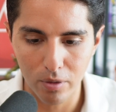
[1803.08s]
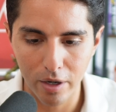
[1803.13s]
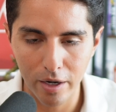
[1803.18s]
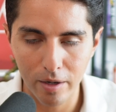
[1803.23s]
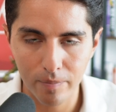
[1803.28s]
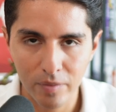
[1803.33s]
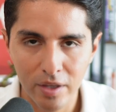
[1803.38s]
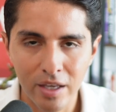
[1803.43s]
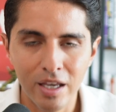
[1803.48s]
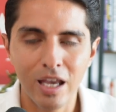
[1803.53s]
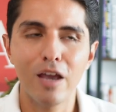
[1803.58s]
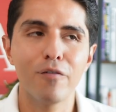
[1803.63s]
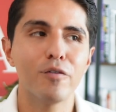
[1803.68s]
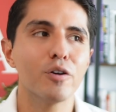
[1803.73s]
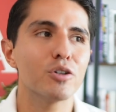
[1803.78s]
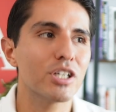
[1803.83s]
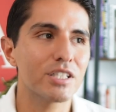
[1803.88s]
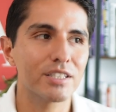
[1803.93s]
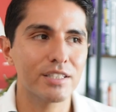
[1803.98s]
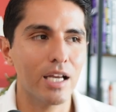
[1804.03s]
right? If
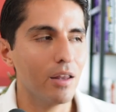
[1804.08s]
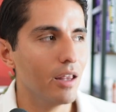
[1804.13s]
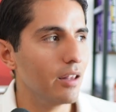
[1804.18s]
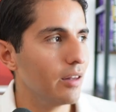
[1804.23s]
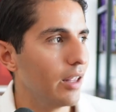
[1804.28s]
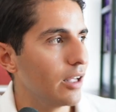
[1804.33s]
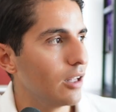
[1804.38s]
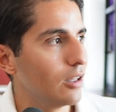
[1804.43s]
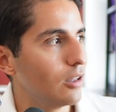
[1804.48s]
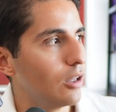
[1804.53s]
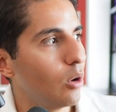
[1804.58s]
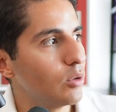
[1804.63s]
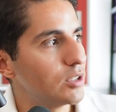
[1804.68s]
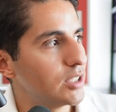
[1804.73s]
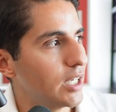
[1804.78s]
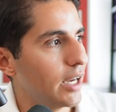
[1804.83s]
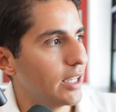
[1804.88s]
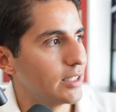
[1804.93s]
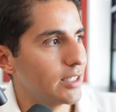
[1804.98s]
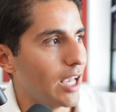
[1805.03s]
you're just selling like a low
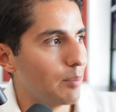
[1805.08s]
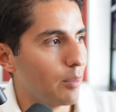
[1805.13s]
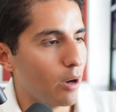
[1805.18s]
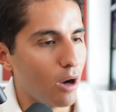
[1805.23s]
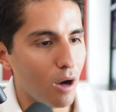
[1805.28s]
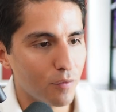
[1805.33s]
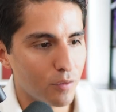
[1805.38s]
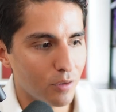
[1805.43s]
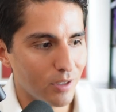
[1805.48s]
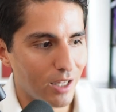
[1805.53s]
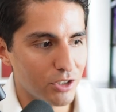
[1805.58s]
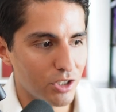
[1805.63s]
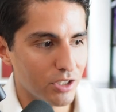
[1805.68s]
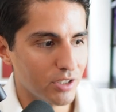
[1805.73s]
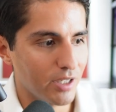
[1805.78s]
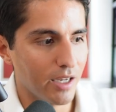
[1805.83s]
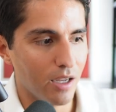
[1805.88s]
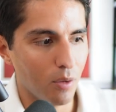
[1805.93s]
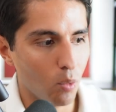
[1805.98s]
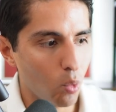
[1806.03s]
ticket type offer that's
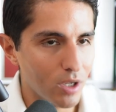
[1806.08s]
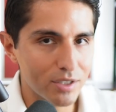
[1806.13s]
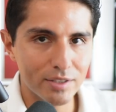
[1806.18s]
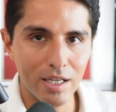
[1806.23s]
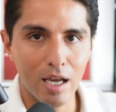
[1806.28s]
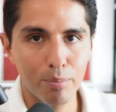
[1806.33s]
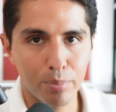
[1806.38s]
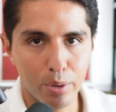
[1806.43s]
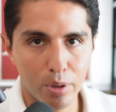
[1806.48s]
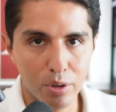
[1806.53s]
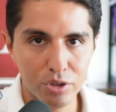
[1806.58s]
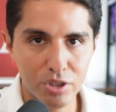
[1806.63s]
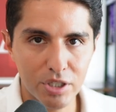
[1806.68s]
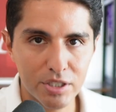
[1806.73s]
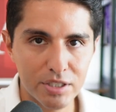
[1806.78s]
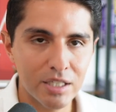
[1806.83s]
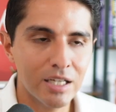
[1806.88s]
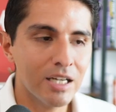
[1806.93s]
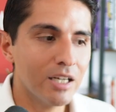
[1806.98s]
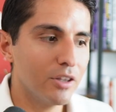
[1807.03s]
just like a one-time
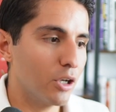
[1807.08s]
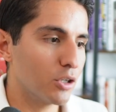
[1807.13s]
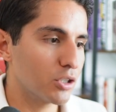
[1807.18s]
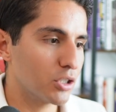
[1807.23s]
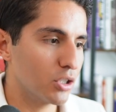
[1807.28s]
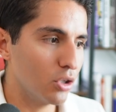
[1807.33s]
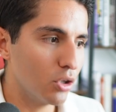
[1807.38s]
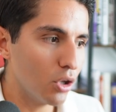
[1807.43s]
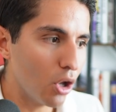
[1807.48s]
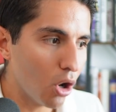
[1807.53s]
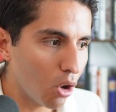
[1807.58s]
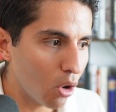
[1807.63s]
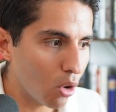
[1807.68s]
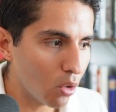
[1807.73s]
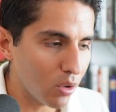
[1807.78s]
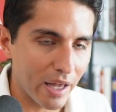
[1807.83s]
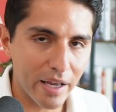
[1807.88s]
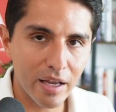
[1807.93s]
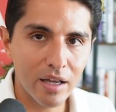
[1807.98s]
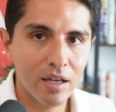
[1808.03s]
purchase, there's no
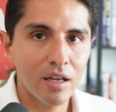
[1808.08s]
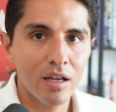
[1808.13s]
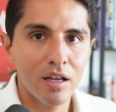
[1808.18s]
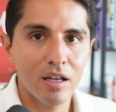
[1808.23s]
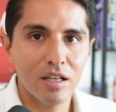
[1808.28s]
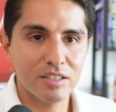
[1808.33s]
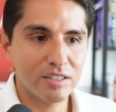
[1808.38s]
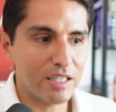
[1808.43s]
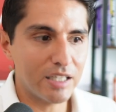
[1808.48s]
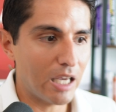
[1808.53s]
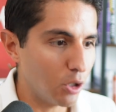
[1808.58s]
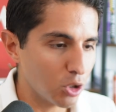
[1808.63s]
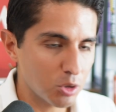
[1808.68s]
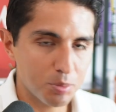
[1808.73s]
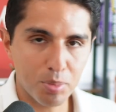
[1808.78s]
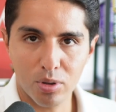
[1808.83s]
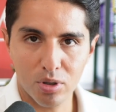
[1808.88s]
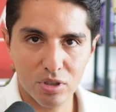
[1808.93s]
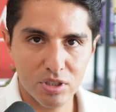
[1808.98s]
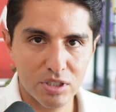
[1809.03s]
like
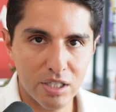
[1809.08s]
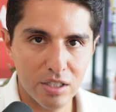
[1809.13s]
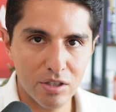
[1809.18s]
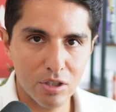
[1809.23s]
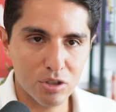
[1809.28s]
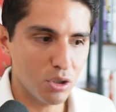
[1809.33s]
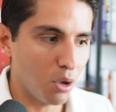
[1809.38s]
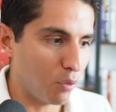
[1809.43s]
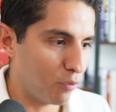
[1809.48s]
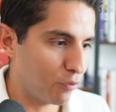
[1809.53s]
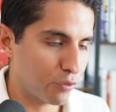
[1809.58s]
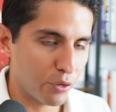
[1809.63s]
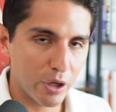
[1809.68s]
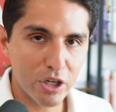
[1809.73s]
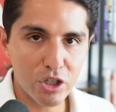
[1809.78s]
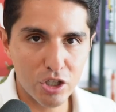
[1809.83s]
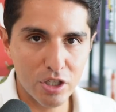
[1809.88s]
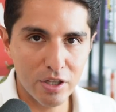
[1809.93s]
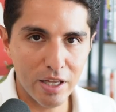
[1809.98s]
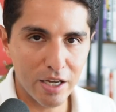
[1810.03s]
salesperson, there's no
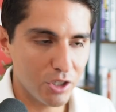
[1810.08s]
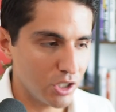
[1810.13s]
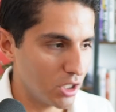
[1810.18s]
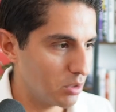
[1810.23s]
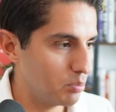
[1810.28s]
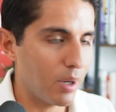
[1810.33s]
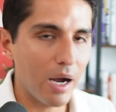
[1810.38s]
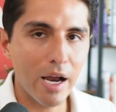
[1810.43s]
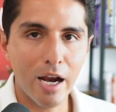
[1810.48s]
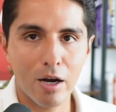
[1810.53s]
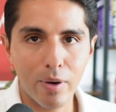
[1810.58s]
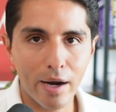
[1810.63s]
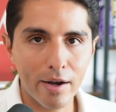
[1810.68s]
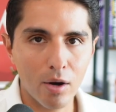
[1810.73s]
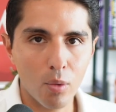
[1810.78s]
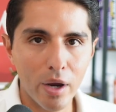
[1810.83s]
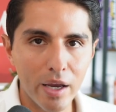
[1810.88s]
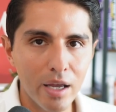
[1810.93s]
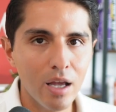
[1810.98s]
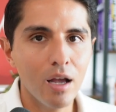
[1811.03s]
friction, they can just buy it right
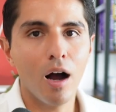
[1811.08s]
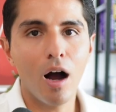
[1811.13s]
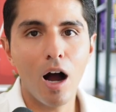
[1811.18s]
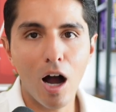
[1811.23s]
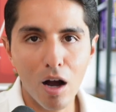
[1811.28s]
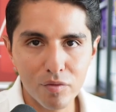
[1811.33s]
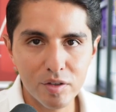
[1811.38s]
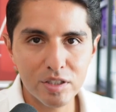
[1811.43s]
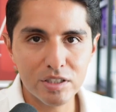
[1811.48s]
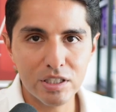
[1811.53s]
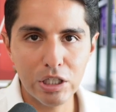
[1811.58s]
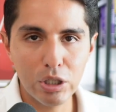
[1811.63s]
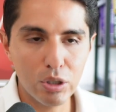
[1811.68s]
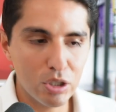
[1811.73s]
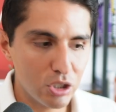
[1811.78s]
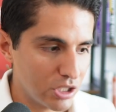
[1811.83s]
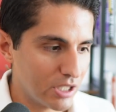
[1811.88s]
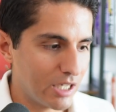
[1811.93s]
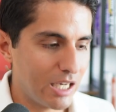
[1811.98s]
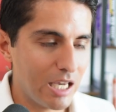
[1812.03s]
away. Obviously, you can
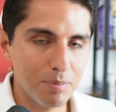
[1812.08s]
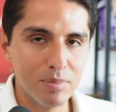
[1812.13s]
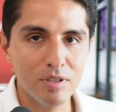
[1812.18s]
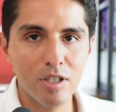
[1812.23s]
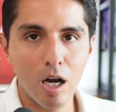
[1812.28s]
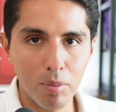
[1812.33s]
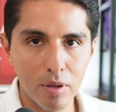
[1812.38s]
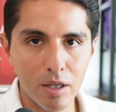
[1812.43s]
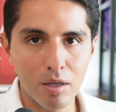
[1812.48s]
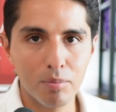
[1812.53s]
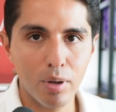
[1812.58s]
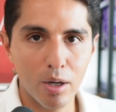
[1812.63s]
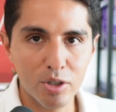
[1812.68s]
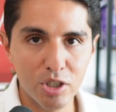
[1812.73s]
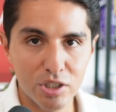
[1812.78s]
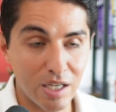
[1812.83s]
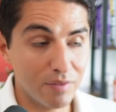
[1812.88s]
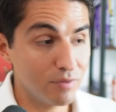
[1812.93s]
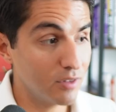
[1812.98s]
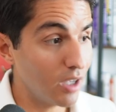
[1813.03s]
just keep doubling
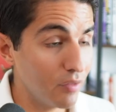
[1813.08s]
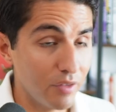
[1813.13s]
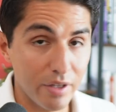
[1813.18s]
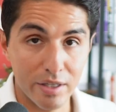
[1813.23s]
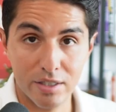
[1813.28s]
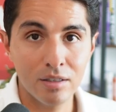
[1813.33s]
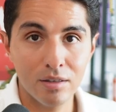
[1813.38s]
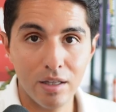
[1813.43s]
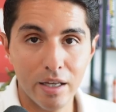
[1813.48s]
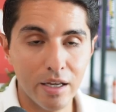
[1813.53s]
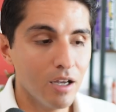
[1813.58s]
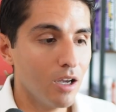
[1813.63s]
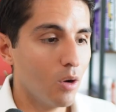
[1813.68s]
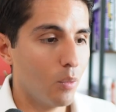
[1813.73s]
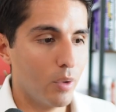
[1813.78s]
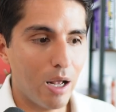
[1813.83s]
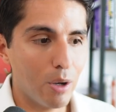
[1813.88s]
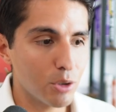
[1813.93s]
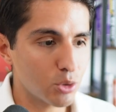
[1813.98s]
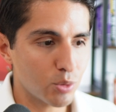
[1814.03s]
budgets. I've done this. Like
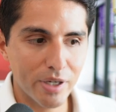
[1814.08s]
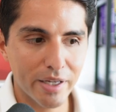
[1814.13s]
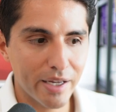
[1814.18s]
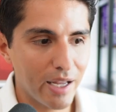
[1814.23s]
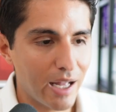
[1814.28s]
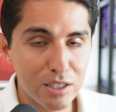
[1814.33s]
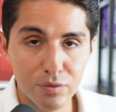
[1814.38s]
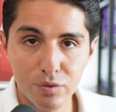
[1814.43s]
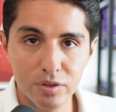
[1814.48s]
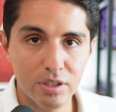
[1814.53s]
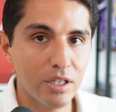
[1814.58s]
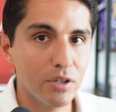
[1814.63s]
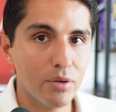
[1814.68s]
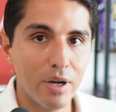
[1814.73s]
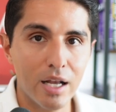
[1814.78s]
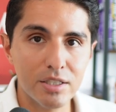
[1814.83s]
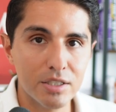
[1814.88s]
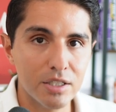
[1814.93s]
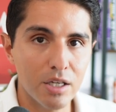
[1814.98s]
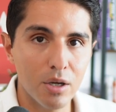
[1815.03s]
when I was running ads for Dean
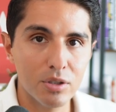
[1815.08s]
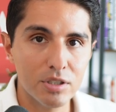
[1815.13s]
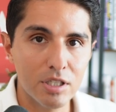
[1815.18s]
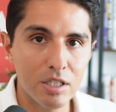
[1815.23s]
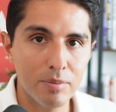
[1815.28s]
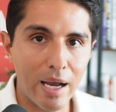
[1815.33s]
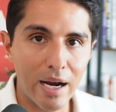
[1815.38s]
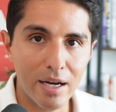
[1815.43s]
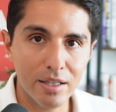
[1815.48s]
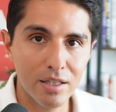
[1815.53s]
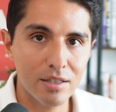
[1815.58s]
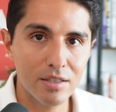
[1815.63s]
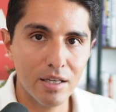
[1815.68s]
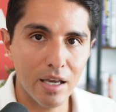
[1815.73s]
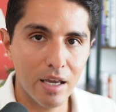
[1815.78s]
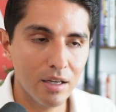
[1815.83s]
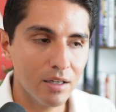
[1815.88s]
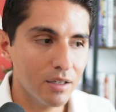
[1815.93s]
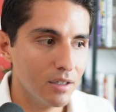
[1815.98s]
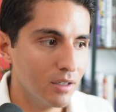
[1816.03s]
Graziosi back in the
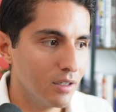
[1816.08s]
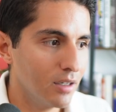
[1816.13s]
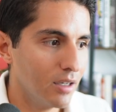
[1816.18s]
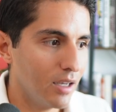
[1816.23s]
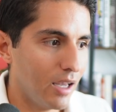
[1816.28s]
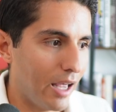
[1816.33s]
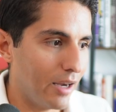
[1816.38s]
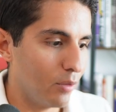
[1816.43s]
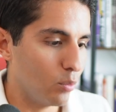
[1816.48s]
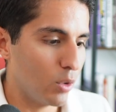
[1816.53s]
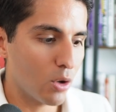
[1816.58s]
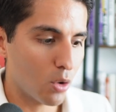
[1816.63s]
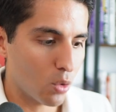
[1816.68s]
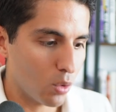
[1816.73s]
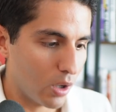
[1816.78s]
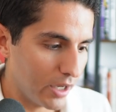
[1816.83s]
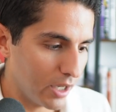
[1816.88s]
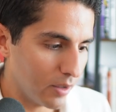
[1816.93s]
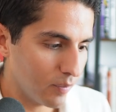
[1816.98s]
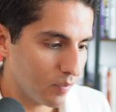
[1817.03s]
day, and we were
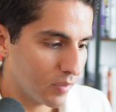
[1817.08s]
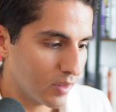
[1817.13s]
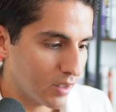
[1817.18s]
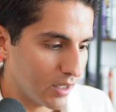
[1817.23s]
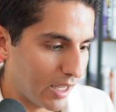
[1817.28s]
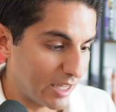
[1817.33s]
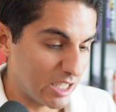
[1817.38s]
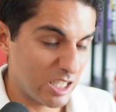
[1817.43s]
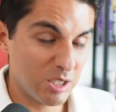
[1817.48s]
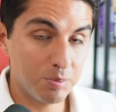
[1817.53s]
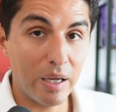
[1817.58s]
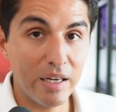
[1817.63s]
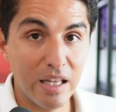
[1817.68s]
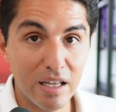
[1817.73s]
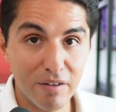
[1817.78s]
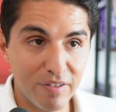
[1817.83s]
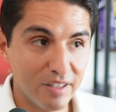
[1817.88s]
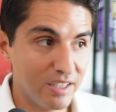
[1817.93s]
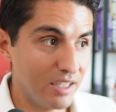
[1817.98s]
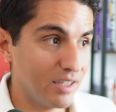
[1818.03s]
running and spending
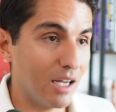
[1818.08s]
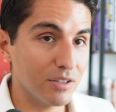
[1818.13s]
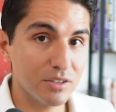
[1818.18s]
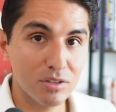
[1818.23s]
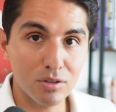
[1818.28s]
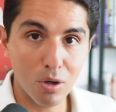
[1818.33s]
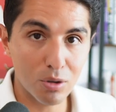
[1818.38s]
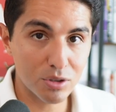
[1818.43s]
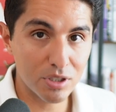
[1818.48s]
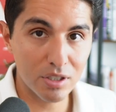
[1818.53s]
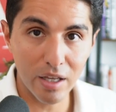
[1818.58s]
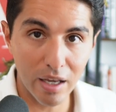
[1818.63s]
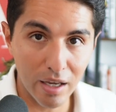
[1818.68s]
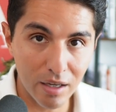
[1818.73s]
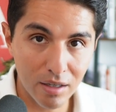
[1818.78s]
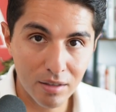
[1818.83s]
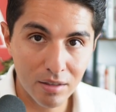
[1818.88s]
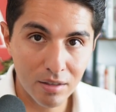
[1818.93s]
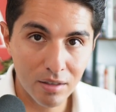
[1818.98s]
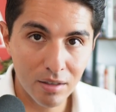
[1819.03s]
$50,000 a
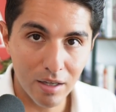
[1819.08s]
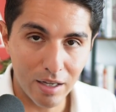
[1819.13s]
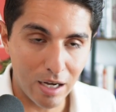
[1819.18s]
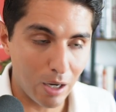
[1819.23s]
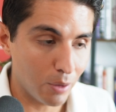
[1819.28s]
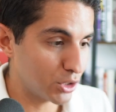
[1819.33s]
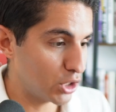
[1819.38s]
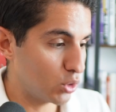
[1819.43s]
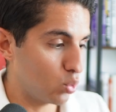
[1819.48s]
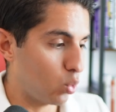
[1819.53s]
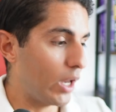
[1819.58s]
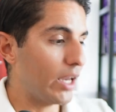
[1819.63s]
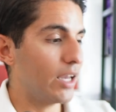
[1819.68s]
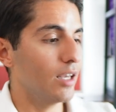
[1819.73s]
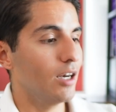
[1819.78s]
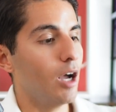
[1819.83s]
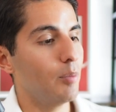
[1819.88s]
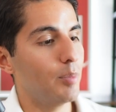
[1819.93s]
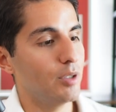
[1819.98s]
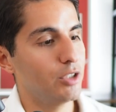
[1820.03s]
day, and I was just
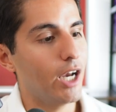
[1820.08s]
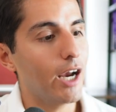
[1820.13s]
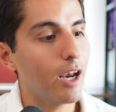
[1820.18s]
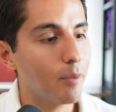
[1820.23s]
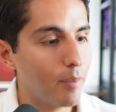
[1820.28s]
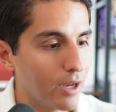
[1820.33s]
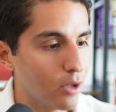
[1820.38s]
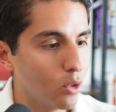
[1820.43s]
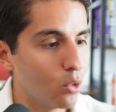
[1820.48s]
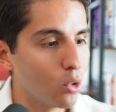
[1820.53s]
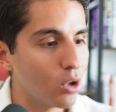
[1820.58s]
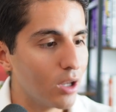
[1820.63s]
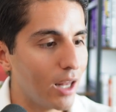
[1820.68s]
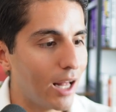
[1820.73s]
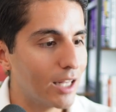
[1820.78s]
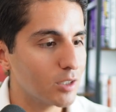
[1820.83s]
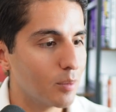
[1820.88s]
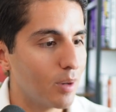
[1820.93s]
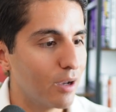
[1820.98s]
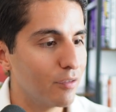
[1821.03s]
waking up and checking my Google
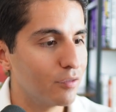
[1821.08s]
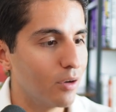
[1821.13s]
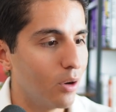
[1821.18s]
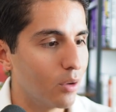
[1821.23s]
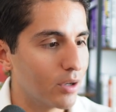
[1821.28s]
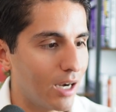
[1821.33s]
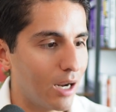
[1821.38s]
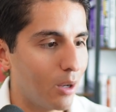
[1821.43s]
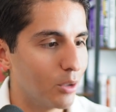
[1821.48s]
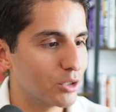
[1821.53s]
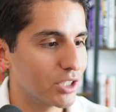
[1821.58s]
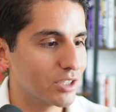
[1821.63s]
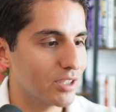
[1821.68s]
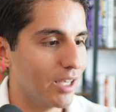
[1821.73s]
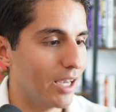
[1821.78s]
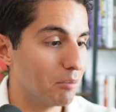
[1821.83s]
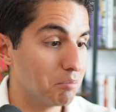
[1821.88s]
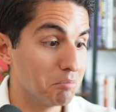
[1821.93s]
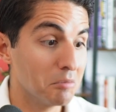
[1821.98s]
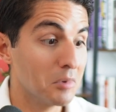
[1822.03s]
ads on my phone, and I was just
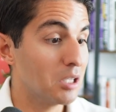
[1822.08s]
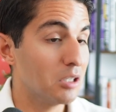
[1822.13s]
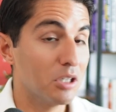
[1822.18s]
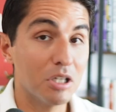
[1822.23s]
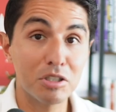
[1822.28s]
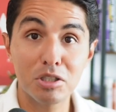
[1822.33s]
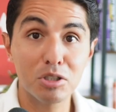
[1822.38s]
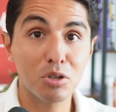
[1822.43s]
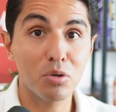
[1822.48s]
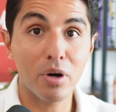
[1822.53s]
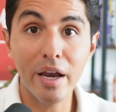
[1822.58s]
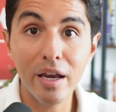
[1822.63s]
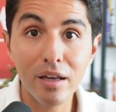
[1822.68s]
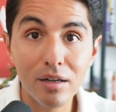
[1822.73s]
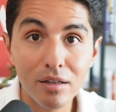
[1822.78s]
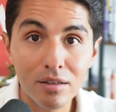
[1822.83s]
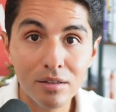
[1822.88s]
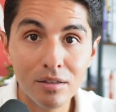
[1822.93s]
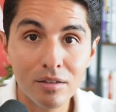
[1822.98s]
like, this is great.